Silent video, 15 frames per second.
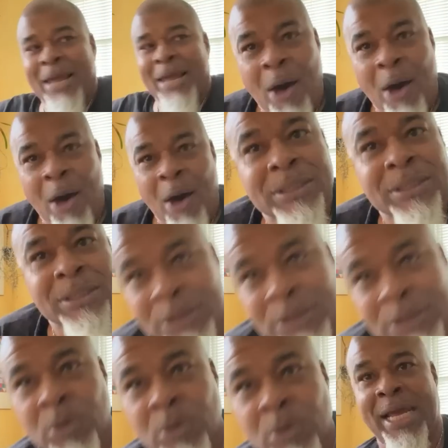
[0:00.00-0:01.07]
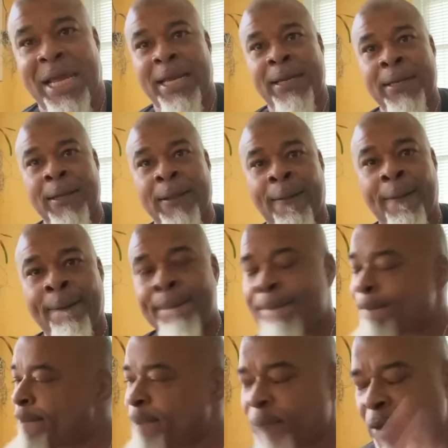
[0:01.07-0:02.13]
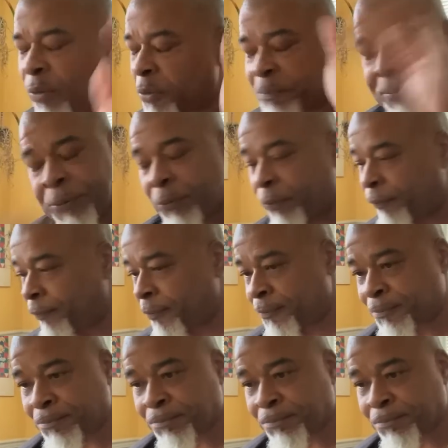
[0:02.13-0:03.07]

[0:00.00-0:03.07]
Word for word: how is he doing that? It was beautiful.